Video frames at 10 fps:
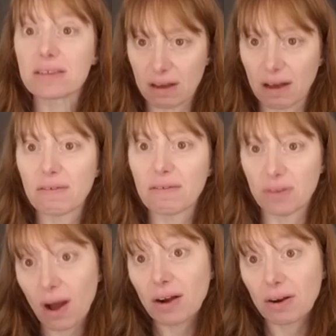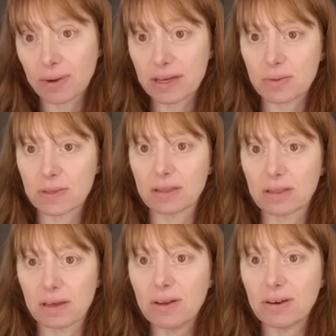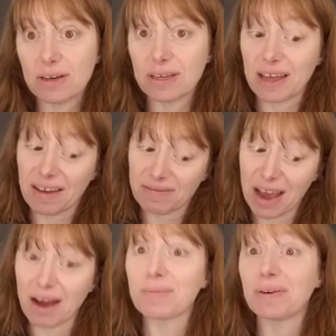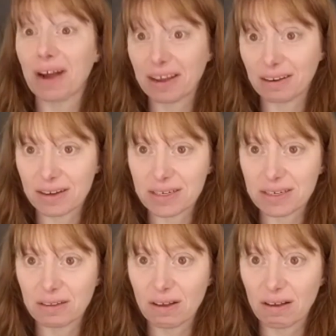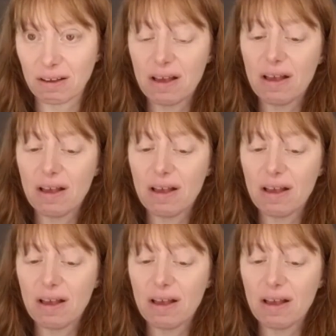of the waterways within the community that have now been recognized in law.